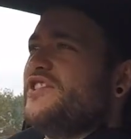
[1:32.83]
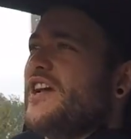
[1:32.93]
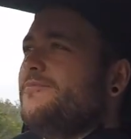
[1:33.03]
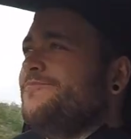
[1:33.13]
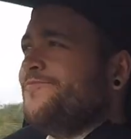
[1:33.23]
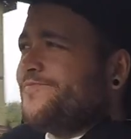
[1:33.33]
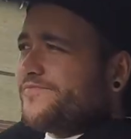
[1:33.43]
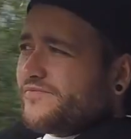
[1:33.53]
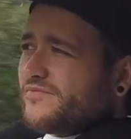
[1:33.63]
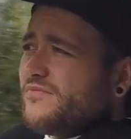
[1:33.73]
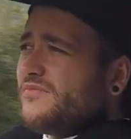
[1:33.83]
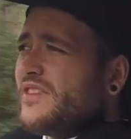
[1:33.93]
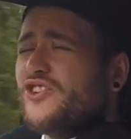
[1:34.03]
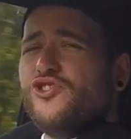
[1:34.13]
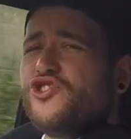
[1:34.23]

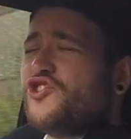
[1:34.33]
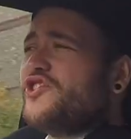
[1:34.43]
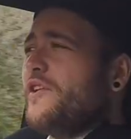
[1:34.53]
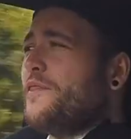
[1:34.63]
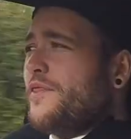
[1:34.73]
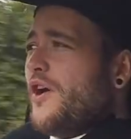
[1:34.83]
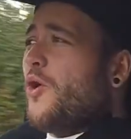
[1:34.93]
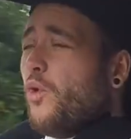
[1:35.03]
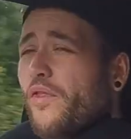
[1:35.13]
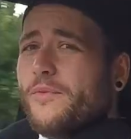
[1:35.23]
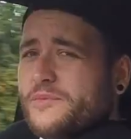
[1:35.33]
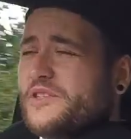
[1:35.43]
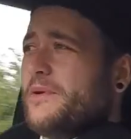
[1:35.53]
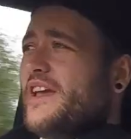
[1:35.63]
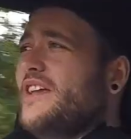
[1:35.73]
good as I want them
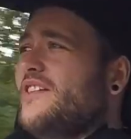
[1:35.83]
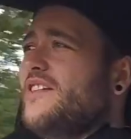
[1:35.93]
to be.